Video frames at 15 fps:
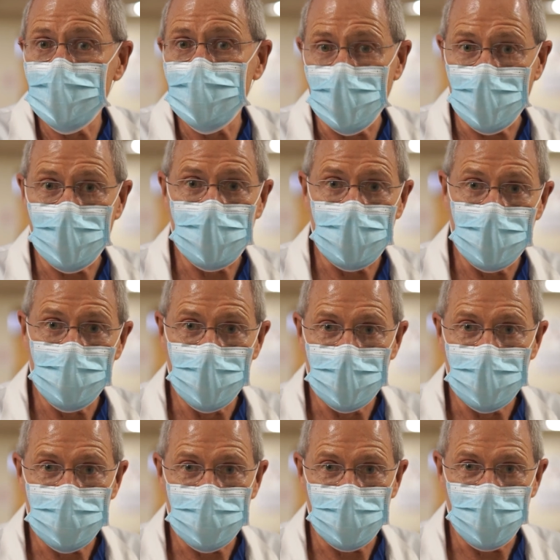Journal Club
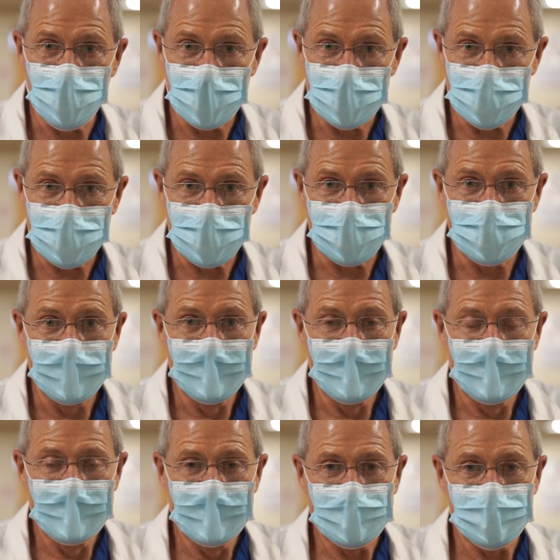with us on Wednesday.
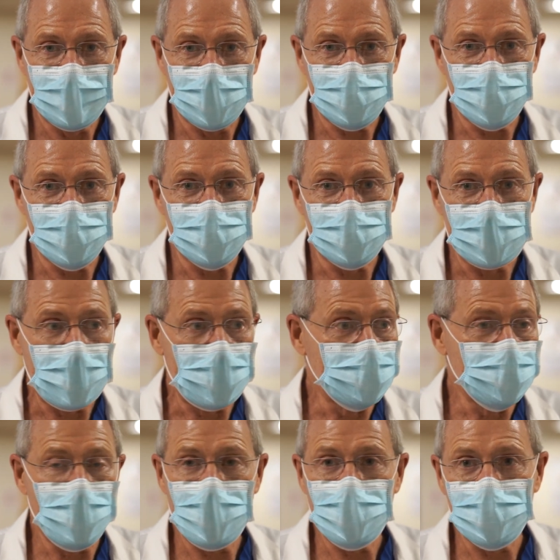Dr.
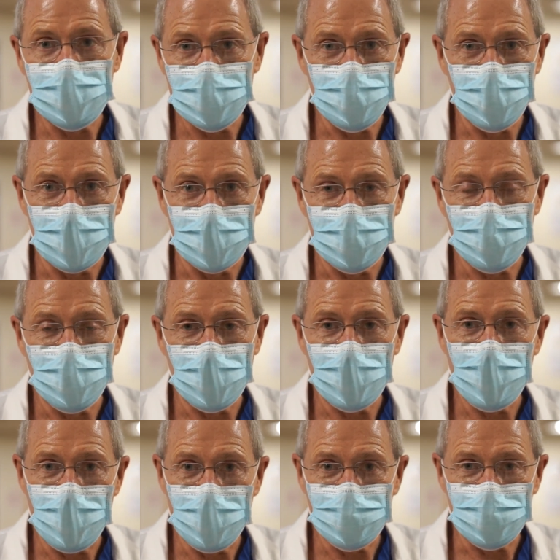Alan Robin is with us
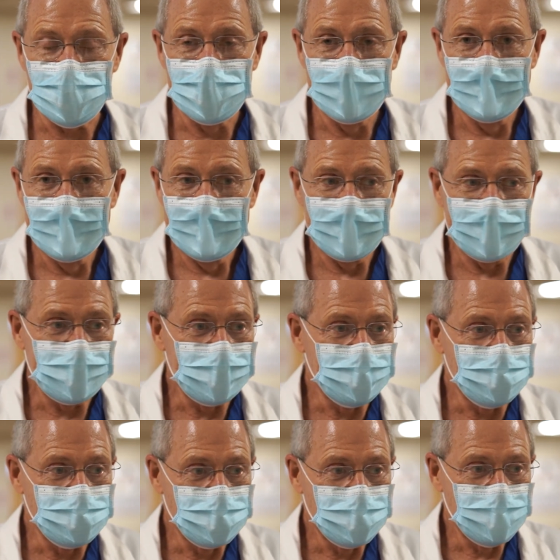very often.
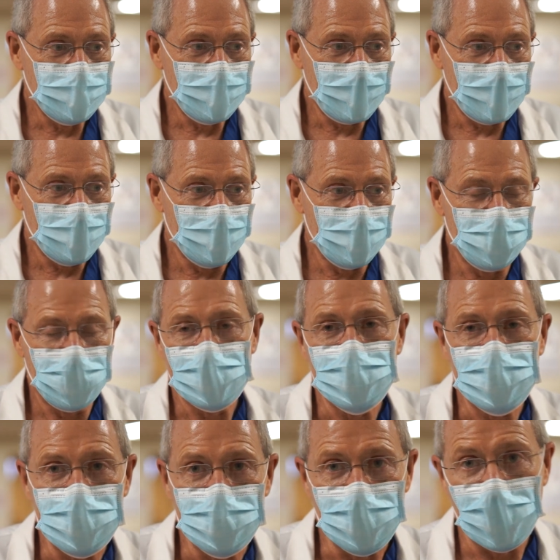We've had
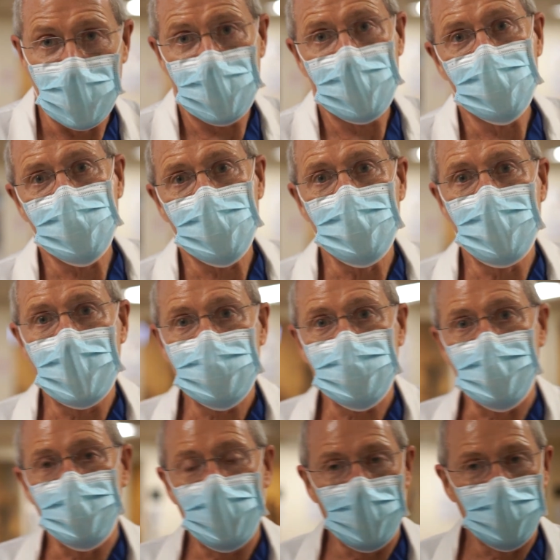Steve Getty from
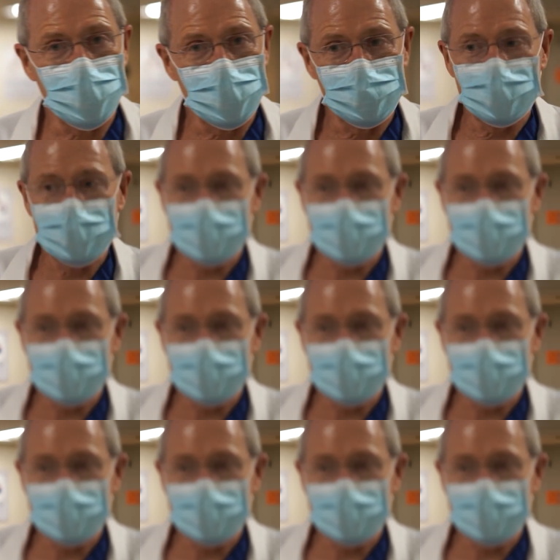Bascom Palmer,